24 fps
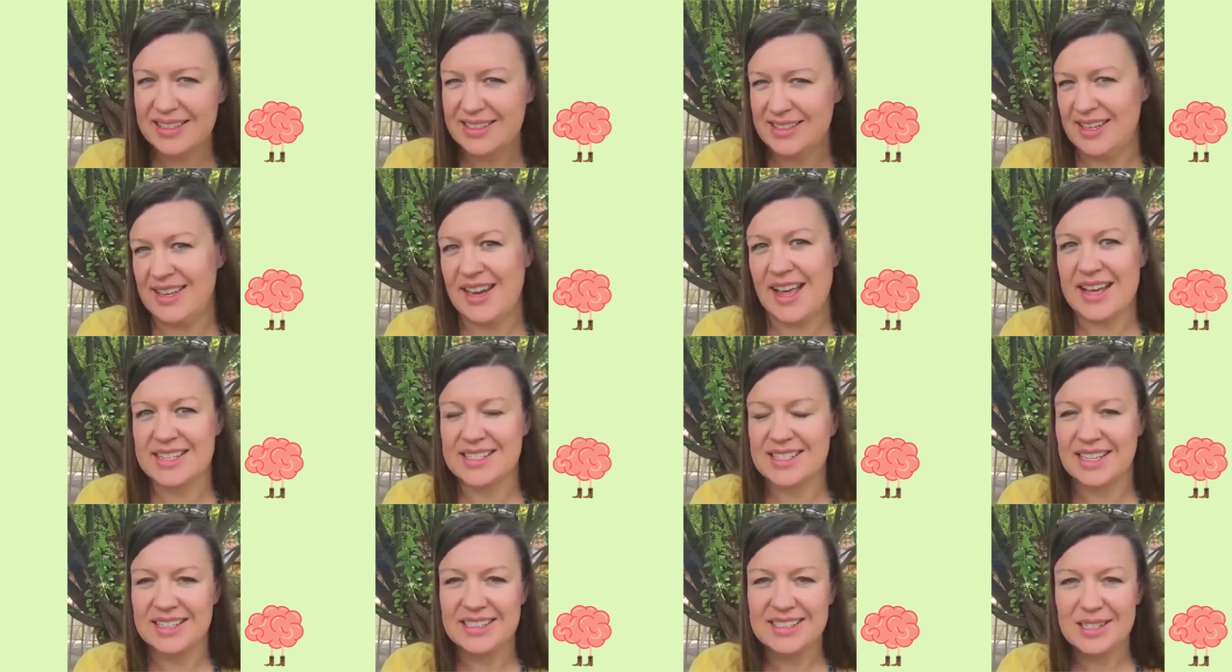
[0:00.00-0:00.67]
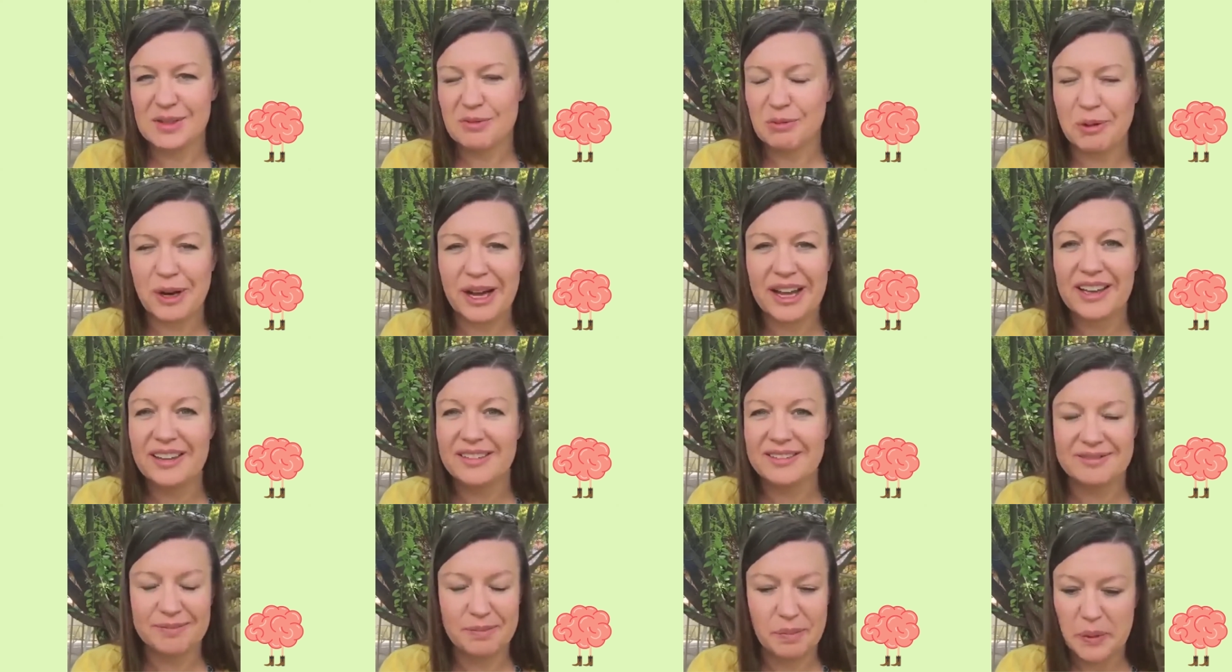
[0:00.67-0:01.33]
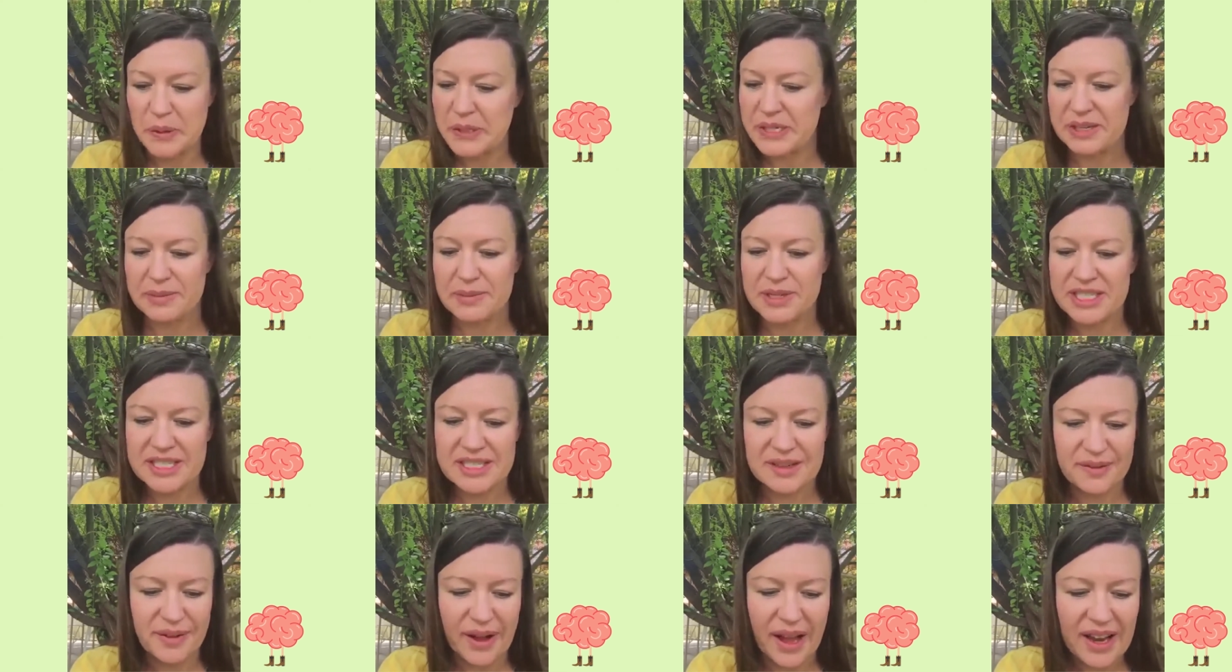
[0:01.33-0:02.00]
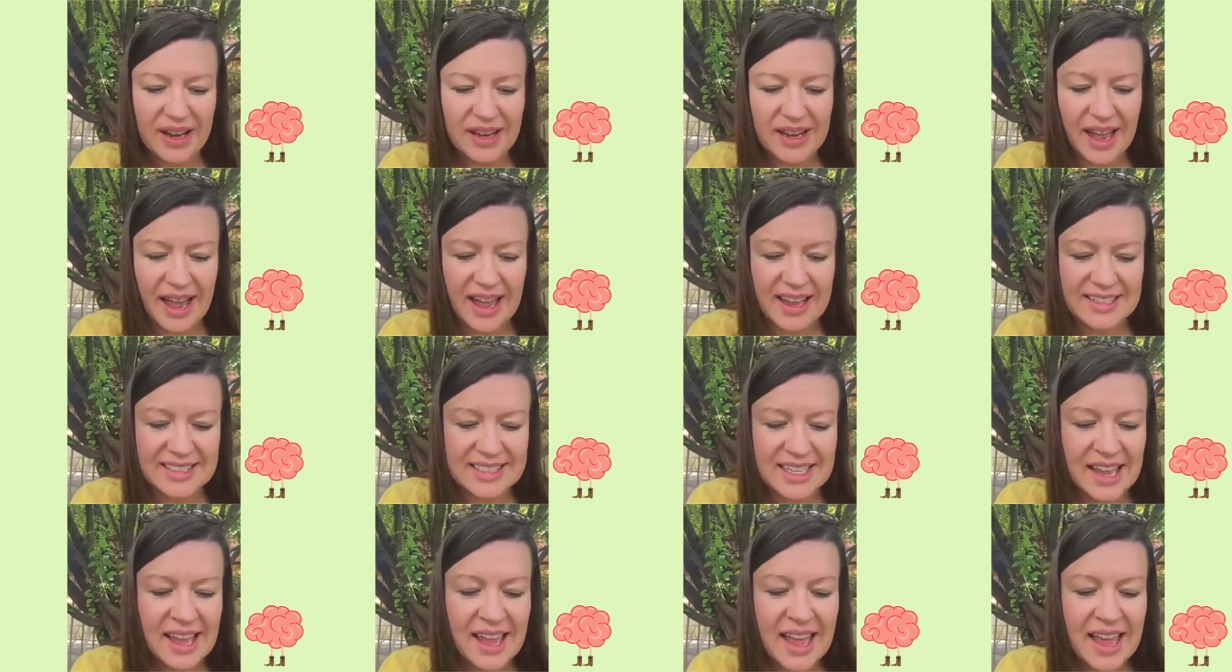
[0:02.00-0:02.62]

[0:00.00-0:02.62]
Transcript: in essence what boredom is defined as.